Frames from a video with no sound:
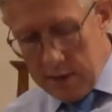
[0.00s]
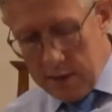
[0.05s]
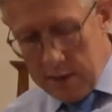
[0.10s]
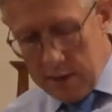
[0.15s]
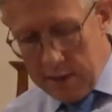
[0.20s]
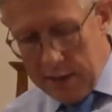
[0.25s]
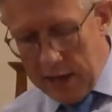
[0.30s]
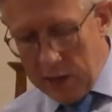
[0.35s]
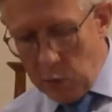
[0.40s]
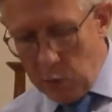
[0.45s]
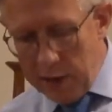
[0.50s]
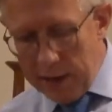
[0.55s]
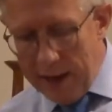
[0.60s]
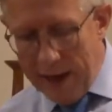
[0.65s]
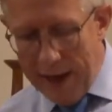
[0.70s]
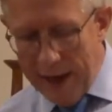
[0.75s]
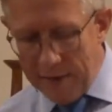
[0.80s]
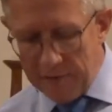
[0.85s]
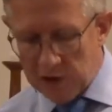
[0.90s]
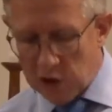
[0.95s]
then we
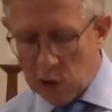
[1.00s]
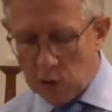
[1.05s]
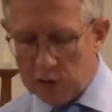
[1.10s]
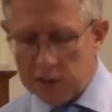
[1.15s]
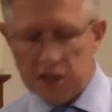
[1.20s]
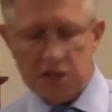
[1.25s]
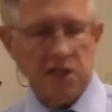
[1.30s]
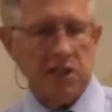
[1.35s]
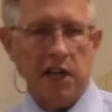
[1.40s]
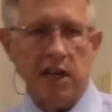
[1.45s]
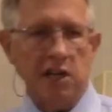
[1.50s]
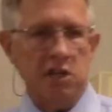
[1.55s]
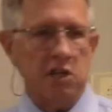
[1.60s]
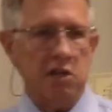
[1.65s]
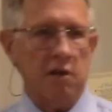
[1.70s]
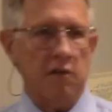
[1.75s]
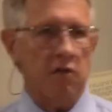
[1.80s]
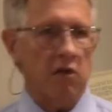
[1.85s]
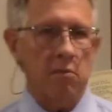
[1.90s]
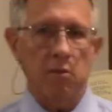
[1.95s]
have no
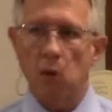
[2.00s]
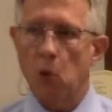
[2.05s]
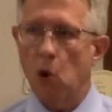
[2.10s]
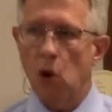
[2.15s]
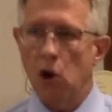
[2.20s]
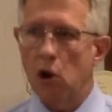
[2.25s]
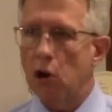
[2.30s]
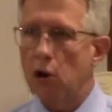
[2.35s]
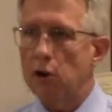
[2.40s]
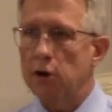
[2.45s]
distinction from the world.